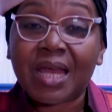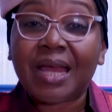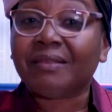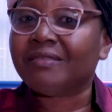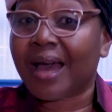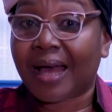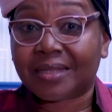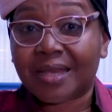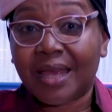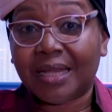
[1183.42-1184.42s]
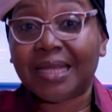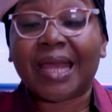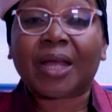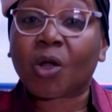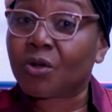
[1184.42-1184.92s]
that the
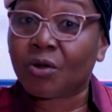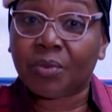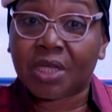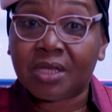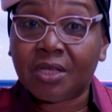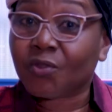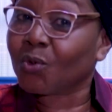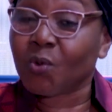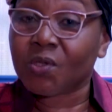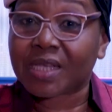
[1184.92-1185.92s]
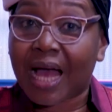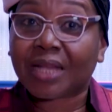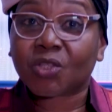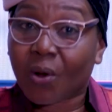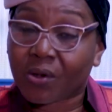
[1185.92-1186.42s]
economy throws at
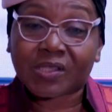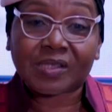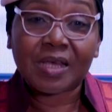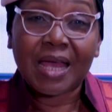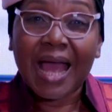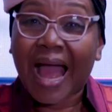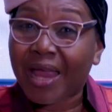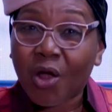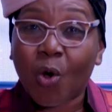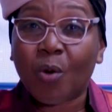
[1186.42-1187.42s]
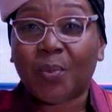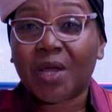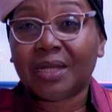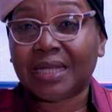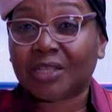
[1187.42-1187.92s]
us. I hope
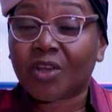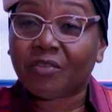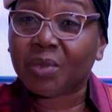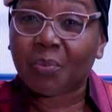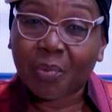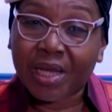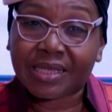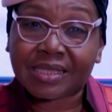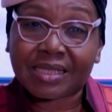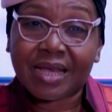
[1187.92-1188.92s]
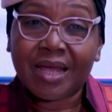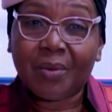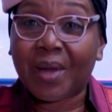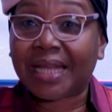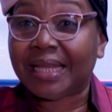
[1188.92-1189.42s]
that you have been blessed
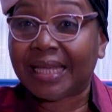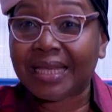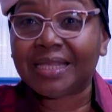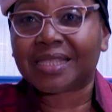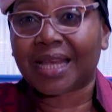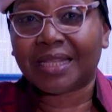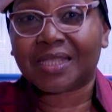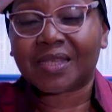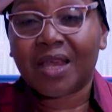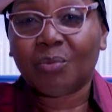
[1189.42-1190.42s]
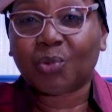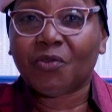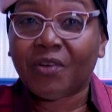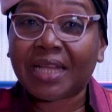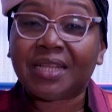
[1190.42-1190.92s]
by the insights
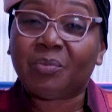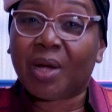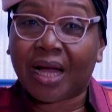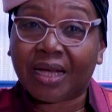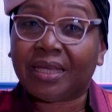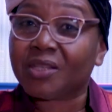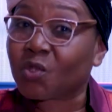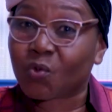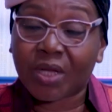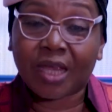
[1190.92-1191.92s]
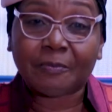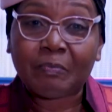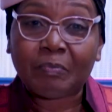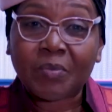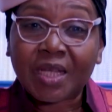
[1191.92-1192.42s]
provided by our guest today.
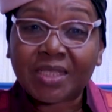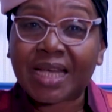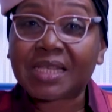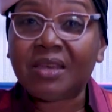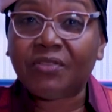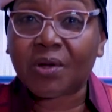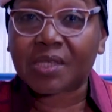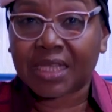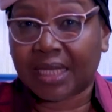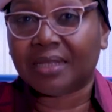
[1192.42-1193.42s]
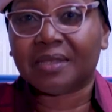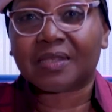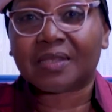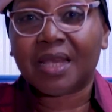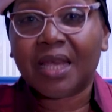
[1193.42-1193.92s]
She has given us
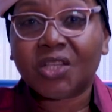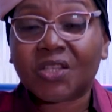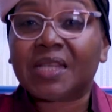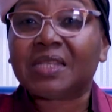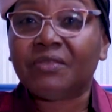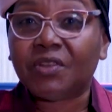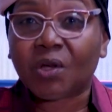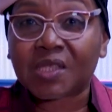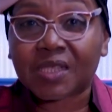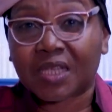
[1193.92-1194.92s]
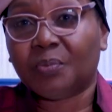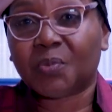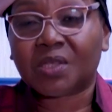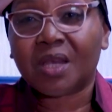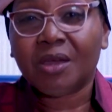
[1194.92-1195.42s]
hints. She has given us tips
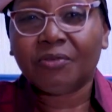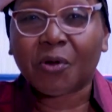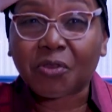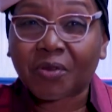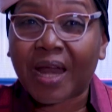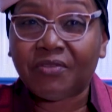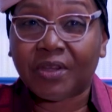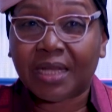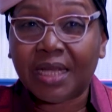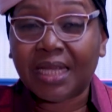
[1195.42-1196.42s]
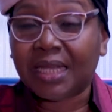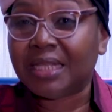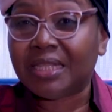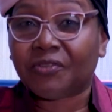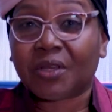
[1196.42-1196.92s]
for thriving in
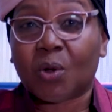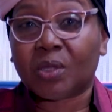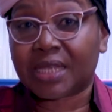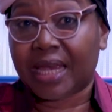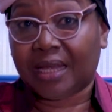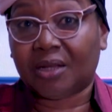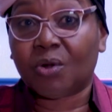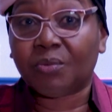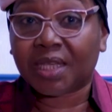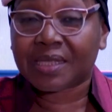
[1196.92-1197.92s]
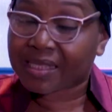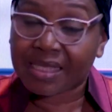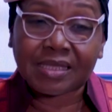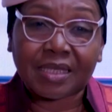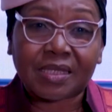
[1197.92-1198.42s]
difficult economic
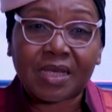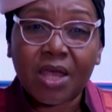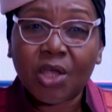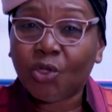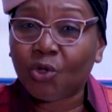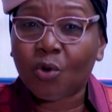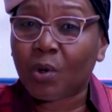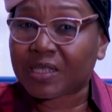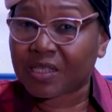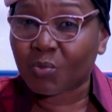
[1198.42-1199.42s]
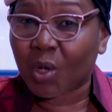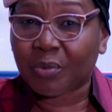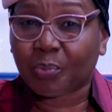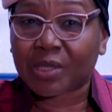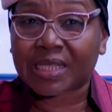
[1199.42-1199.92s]
seasons. You know what is more
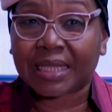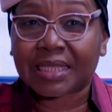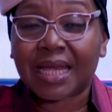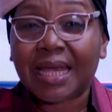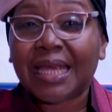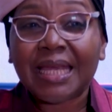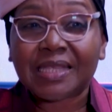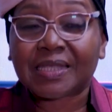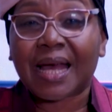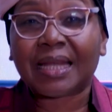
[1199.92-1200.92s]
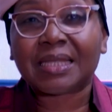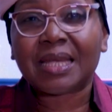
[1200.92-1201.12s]
important is that